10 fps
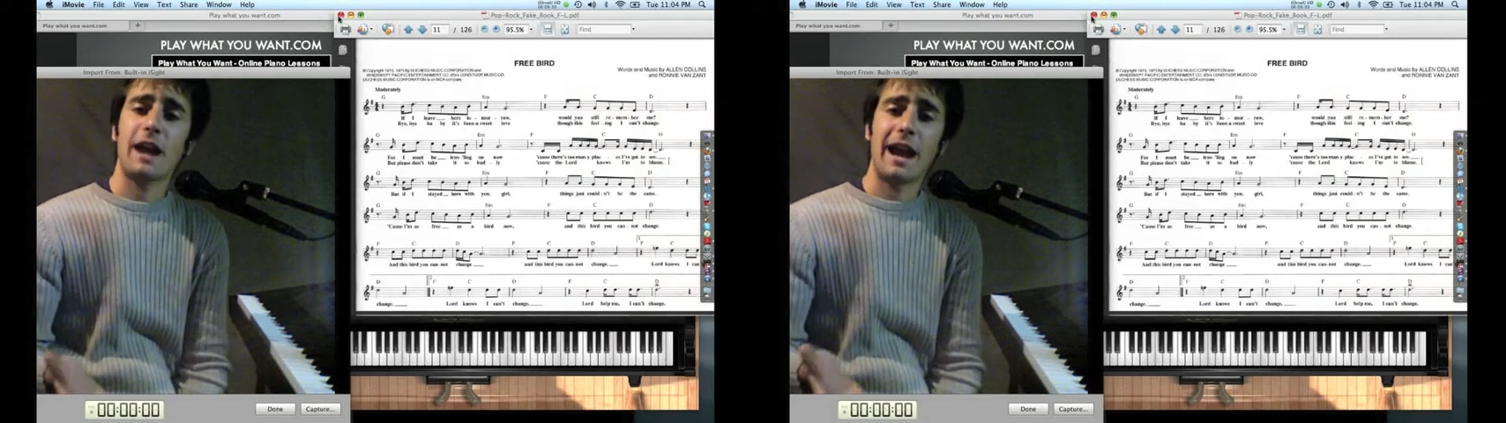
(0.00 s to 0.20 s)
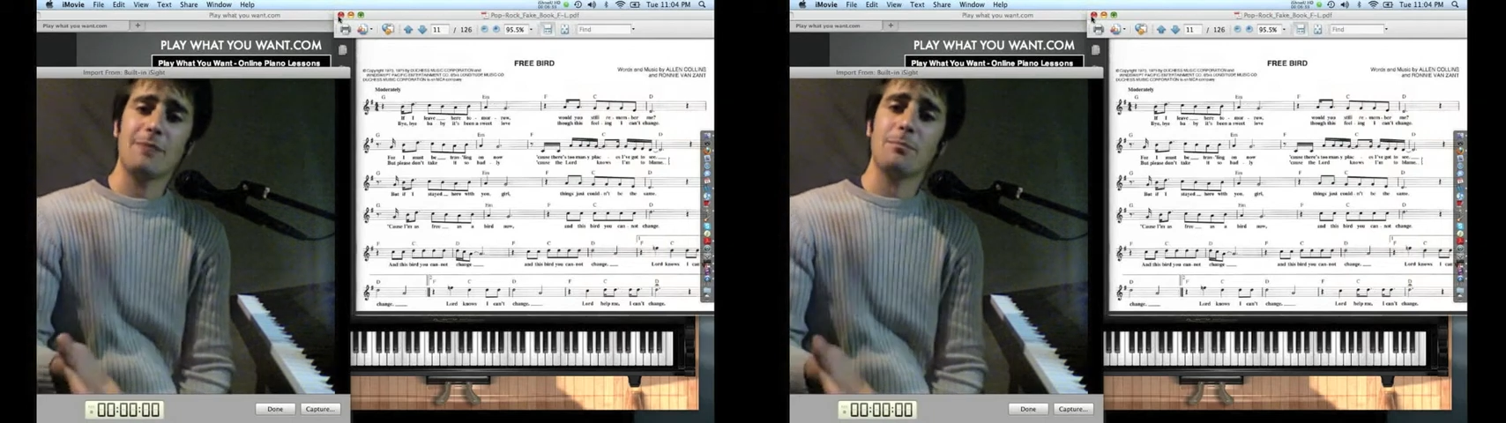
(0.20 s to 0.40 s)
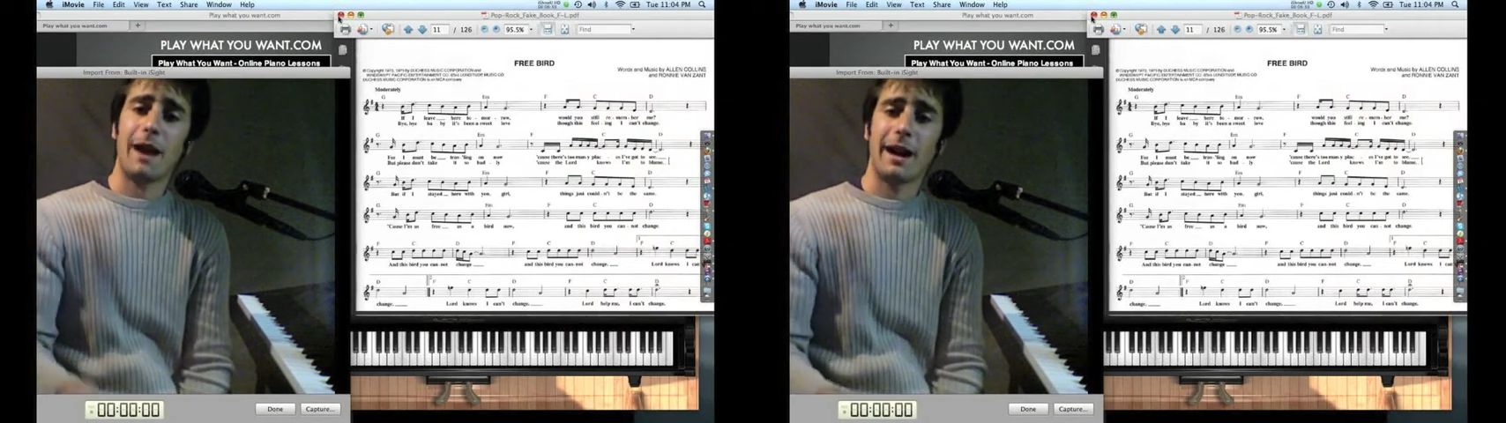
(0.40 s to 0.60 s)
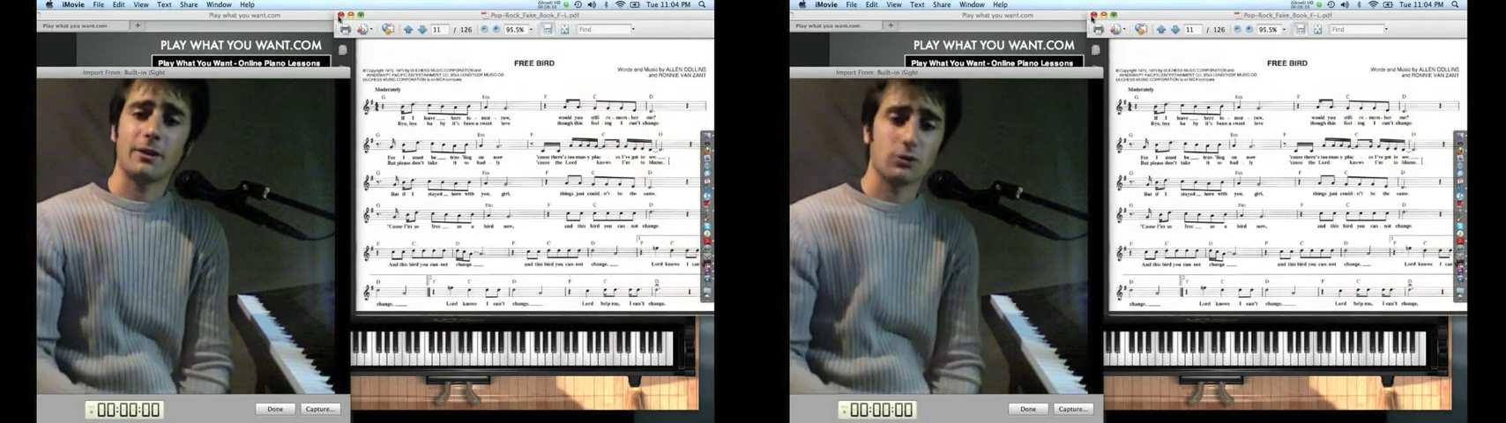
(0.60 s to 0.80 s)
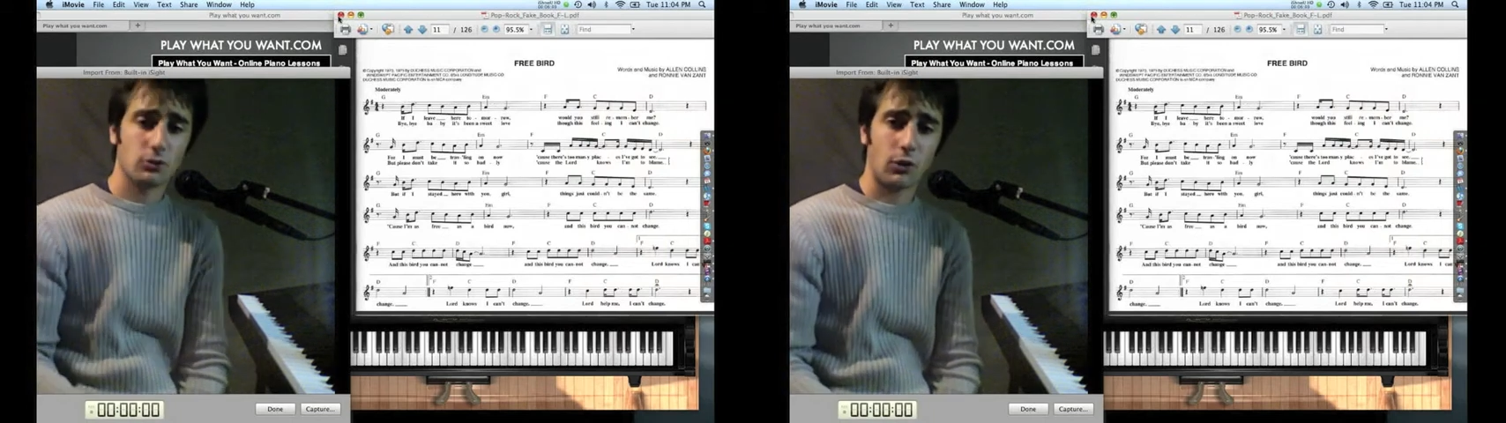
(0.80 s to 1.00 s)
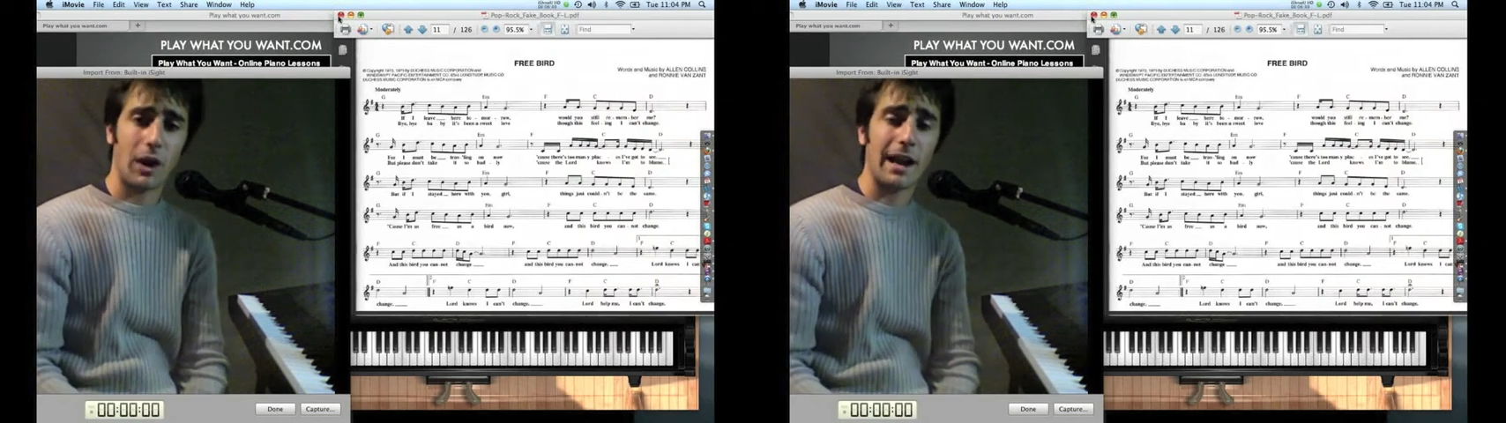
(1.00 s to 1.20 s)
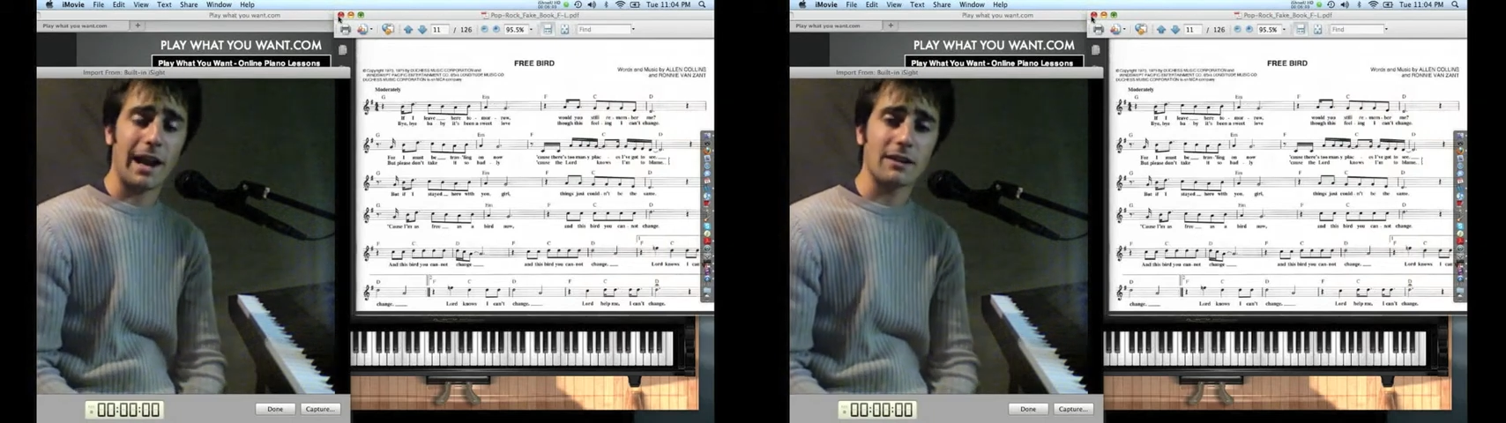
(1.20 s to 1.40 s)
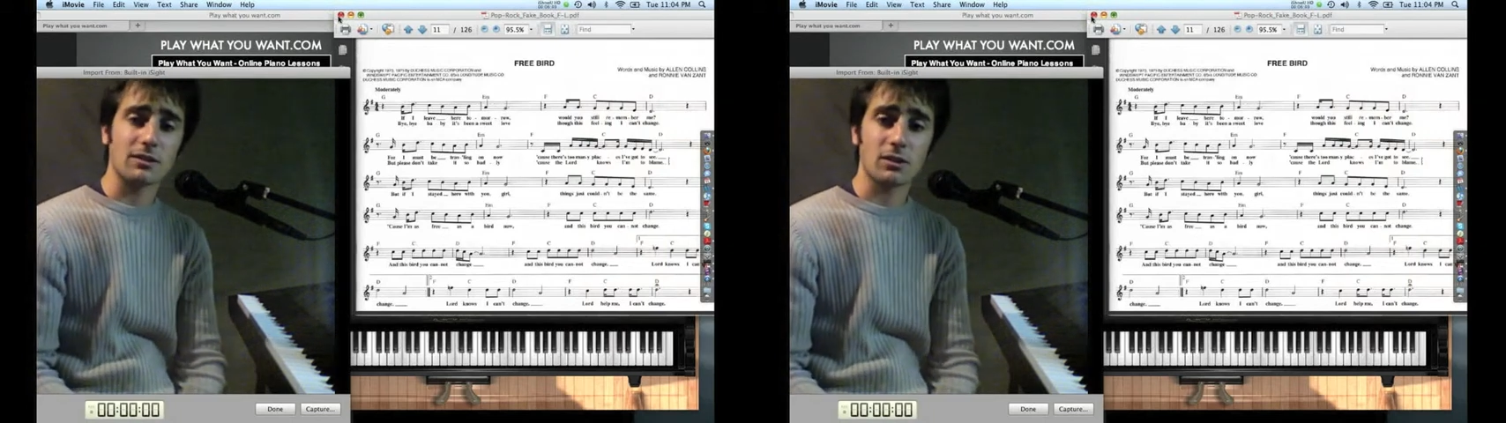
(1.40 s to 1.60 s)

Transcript: and minor triads.